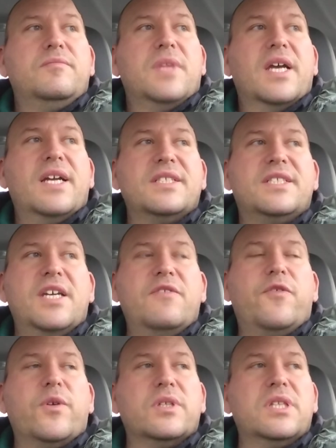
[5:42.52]
like I
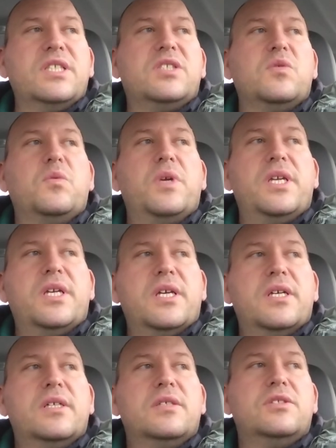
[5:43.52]
said, for at least a
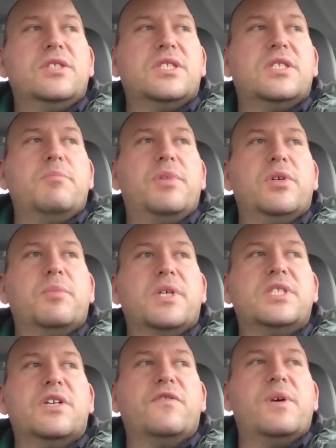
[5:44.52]
week, just to build
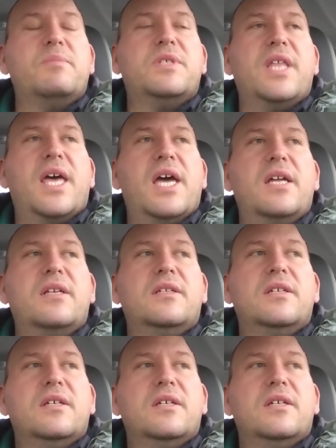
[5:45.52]
myself up to that.